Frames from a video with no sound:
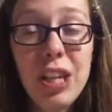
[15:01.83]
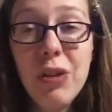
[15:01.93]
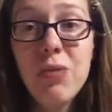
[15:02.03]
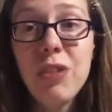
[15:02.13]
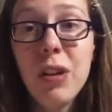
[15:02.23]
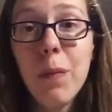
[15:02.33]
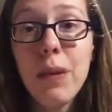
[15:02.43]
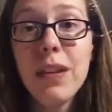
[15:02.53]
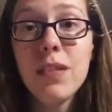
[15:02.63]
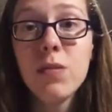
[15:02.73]
huge deal,
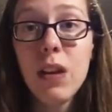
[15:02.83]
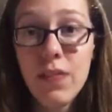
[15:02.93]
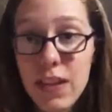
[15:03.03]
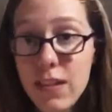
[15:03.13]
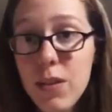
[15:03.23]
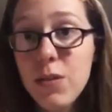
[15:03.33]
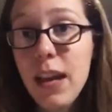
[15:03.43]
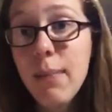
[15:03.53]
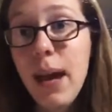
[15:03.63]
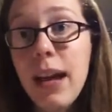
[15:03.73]
because if they see you
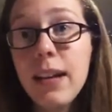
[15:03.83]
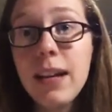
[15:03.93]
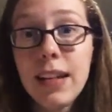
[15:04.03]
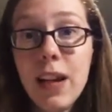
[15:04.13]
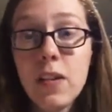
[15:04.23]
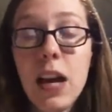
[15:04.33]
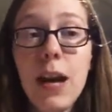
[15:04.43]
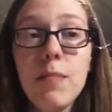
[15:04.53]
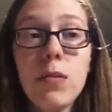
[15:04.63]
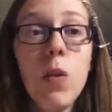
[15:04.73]
sandbag, a lot of the
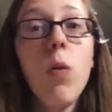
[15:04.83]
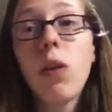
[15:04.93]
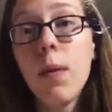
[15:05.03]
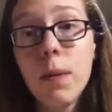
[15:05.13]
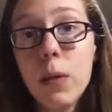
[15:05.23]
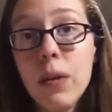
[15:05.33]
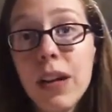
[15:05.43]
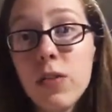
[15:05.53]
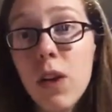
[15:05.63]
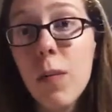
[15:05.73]
times the whole company will
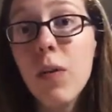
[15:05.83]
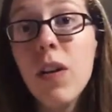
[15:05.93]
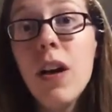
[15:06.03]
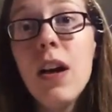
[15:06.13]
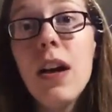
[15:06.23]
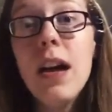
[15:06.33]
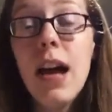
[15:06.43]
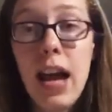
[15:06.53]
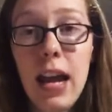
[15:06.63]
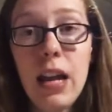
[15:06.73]
get in trouble
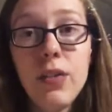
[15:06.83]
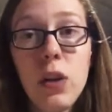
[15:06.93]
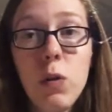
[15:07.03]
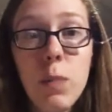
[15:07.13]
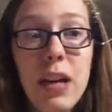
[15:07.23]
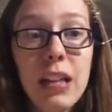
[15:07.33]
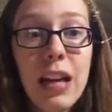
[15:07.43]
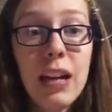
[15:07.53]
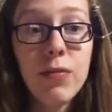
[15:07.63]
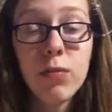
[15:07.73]
and there will be a
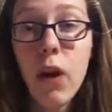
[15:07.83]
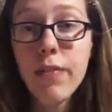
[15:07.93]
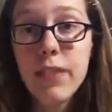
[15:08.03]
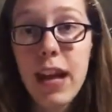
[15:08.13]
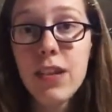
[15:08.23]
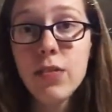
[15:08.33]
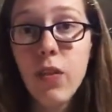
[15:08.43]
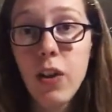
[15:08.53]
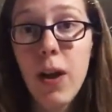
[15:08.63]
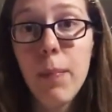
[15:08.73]
lot of rough days
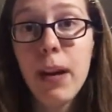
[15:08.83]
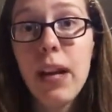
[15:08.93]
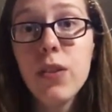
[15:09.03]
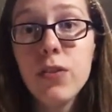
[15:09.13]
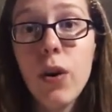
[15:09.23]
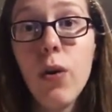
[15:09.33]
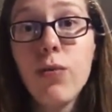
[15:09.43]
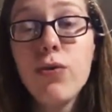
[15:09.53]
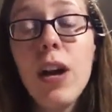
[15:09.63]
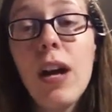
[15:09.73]
for the company. So
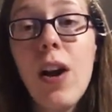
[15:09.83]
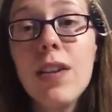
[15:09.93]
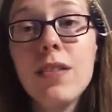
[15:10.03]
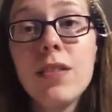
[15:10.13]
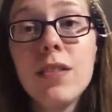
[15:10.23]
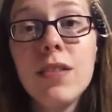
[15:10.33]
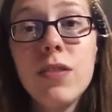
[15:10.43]
just try your hardest.